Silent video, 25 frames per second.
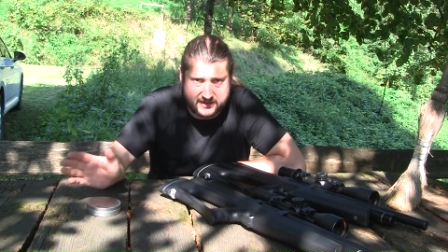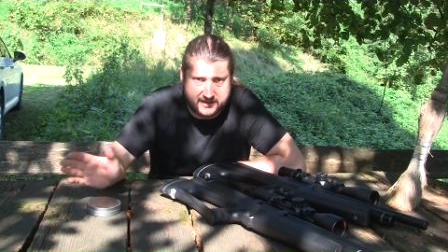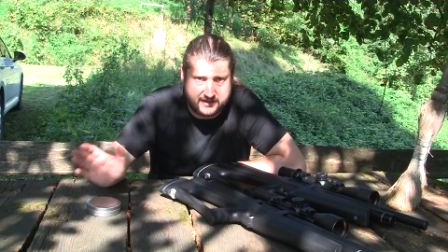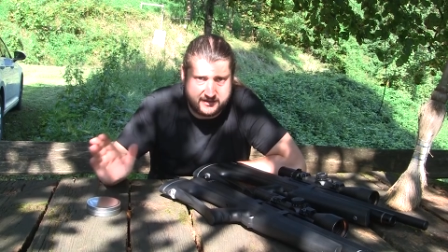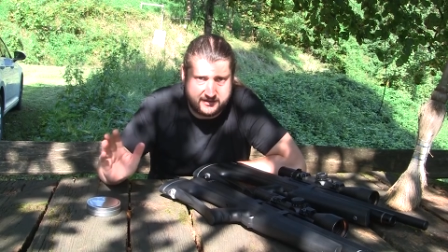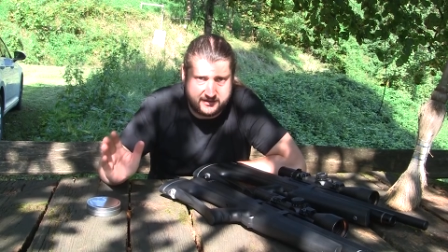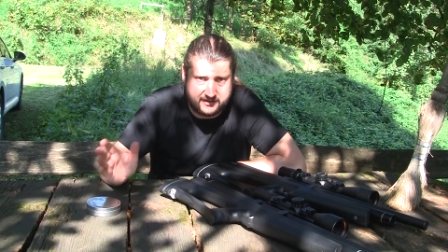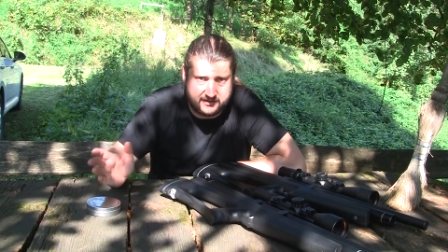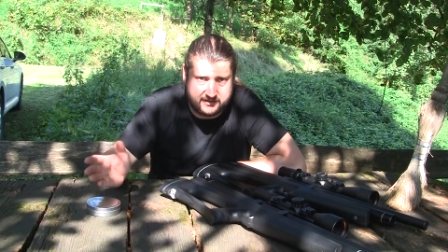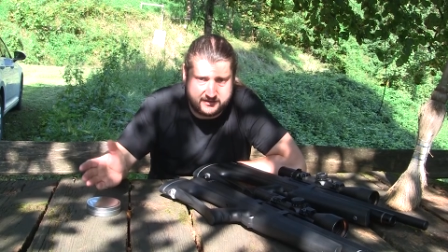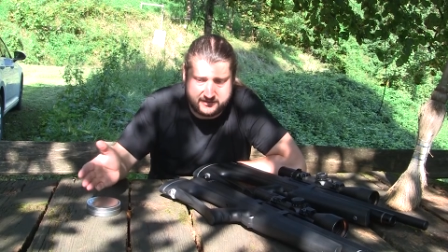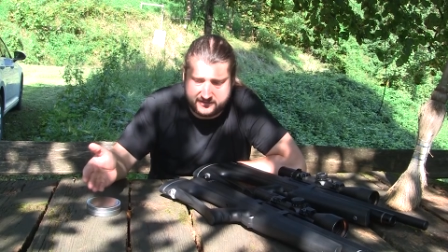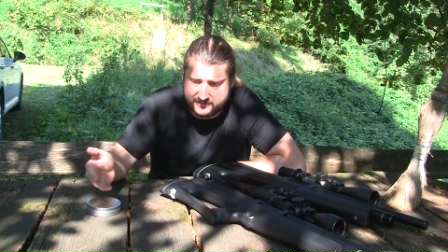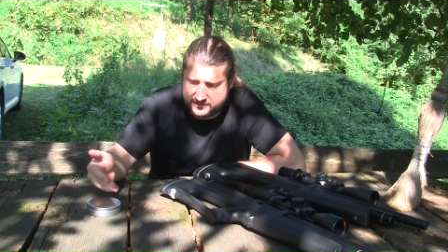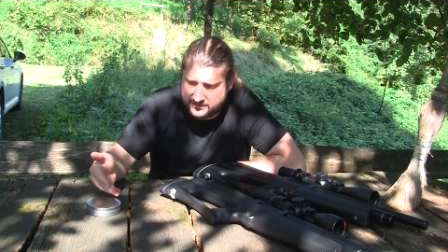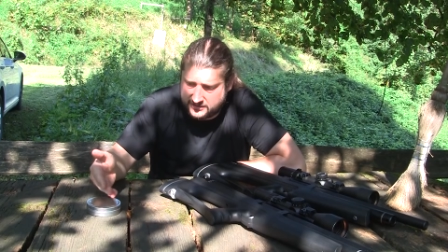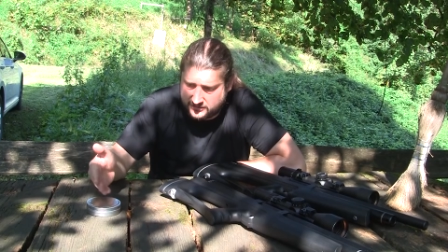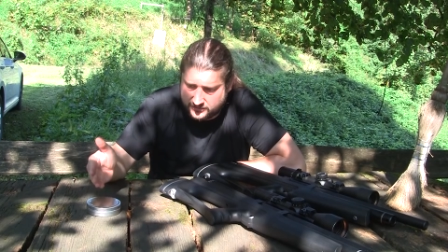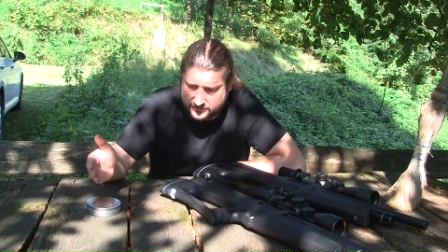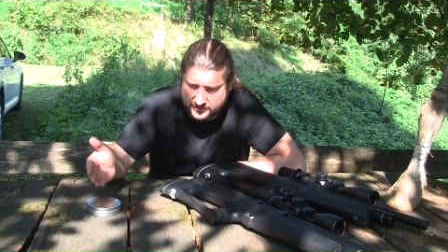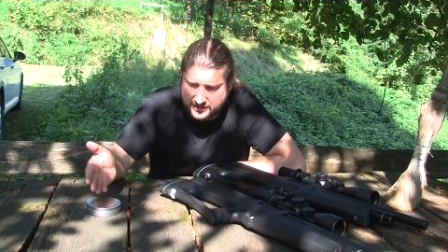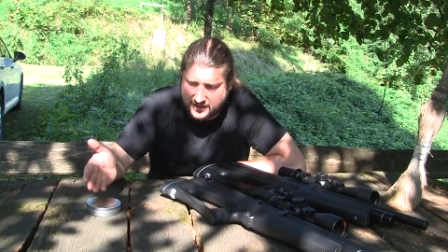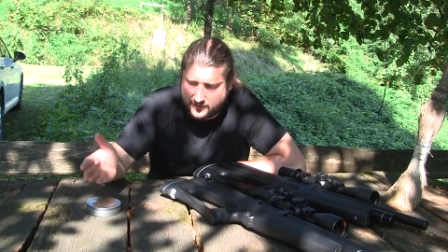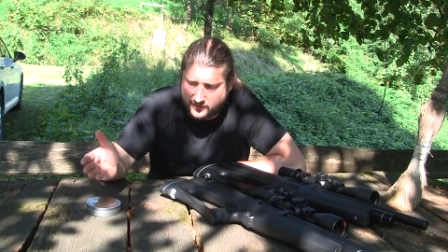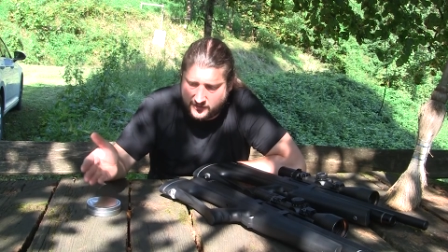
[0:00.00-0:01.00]
uh, so
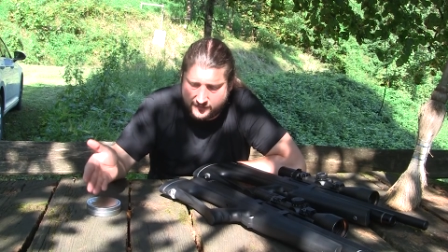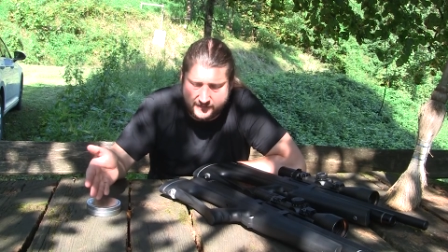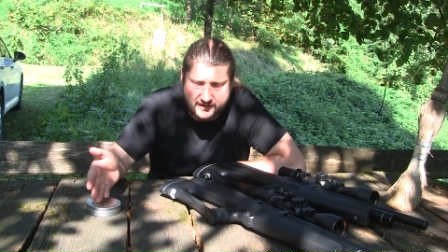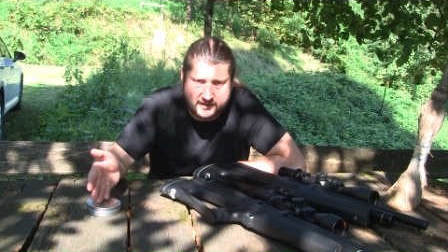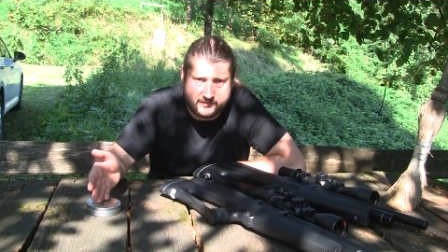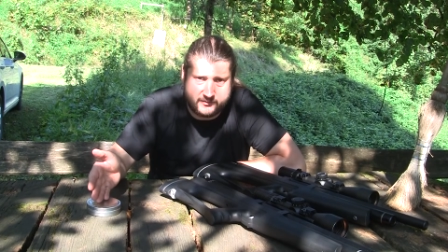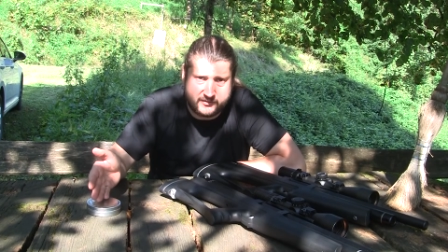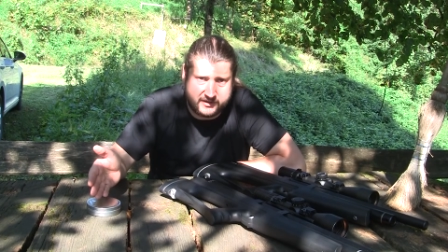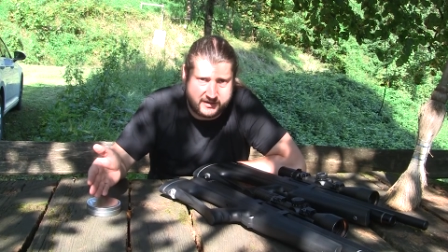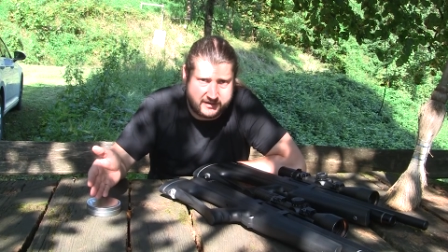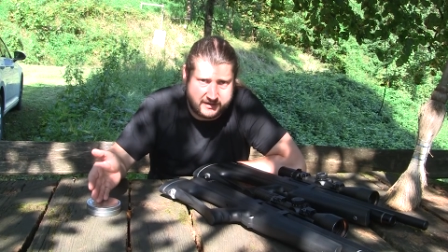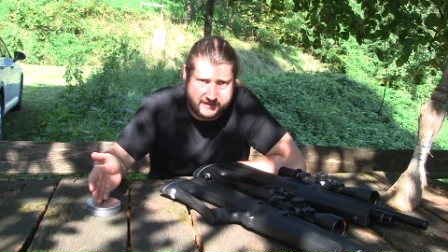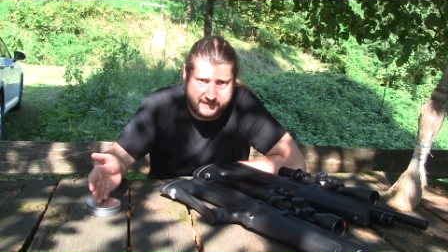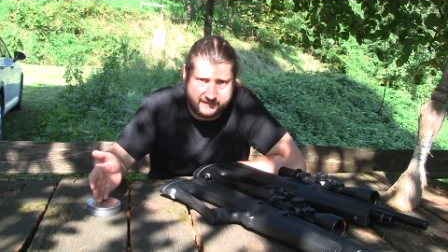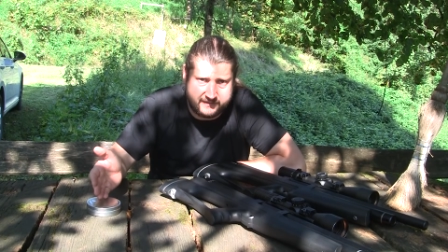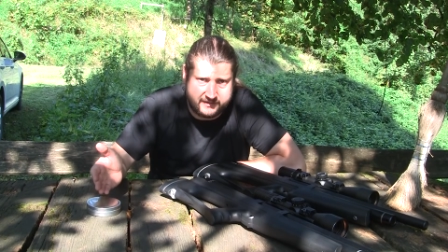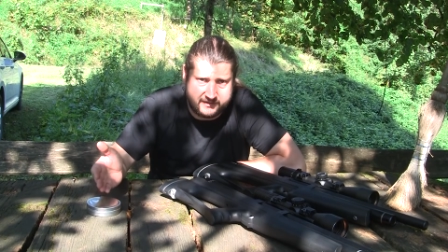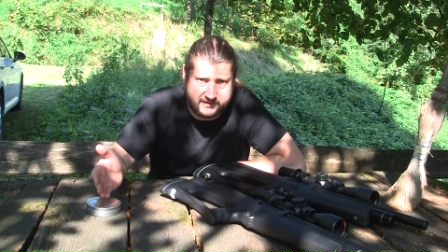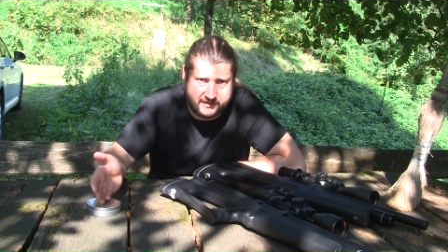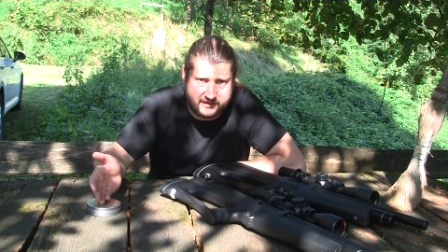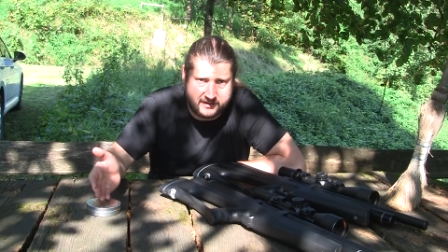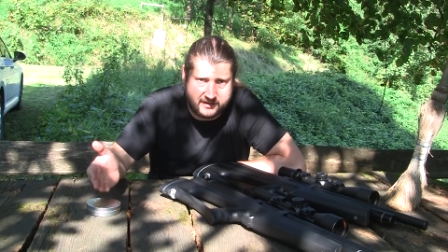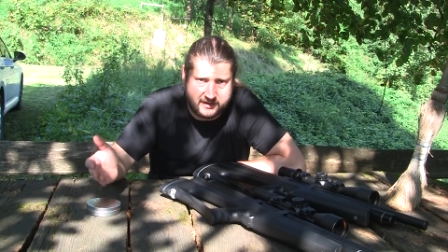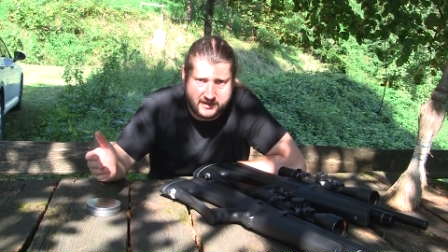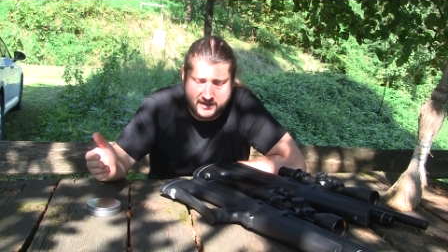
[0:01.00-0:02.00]
some of them are
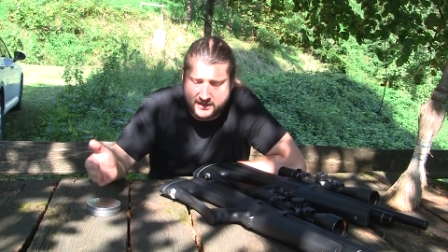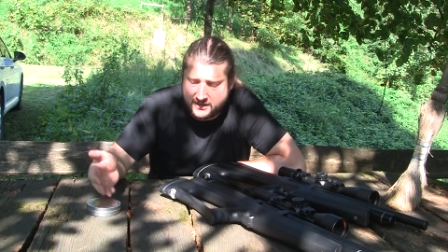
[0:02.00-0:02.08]
even